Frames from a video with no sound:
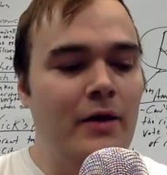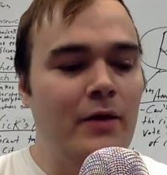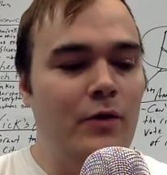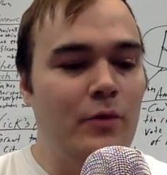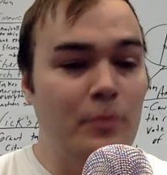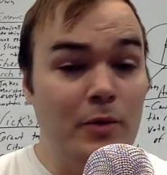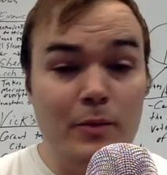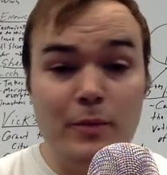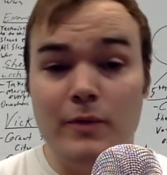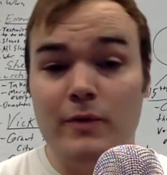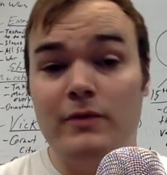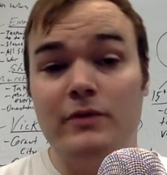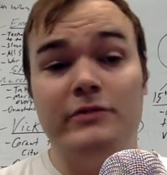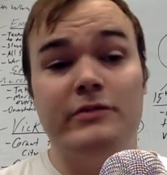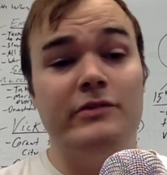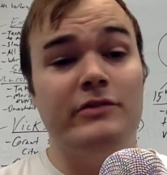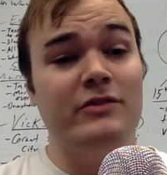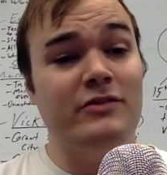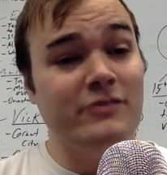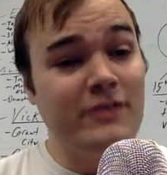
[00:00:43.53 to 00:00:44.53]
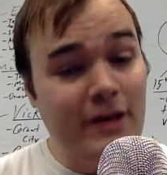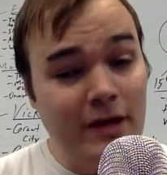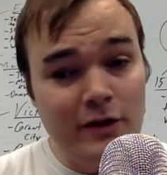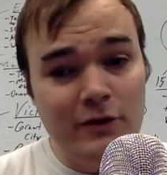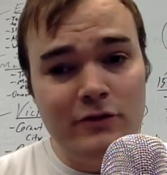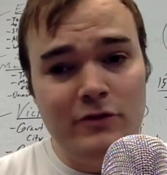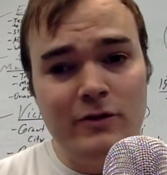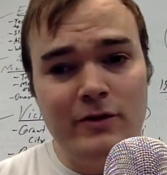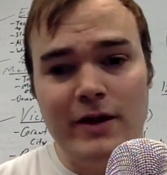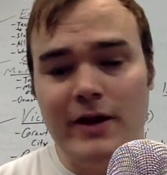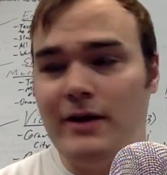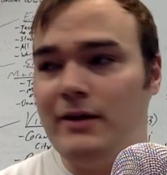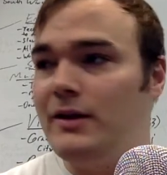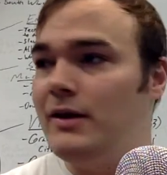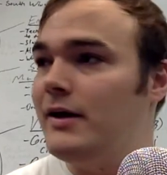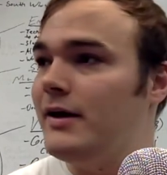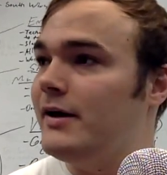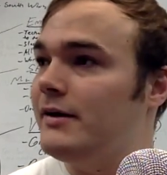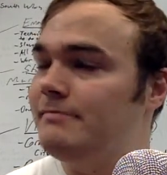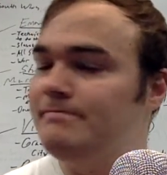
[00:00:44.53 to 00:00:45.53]
Remember, this is a skeletal
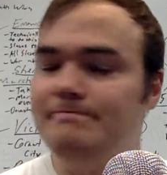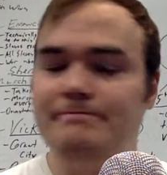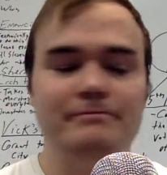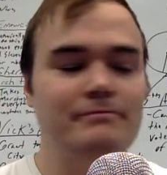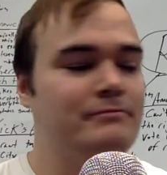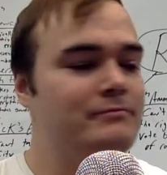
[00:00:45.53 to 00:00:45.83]
outline.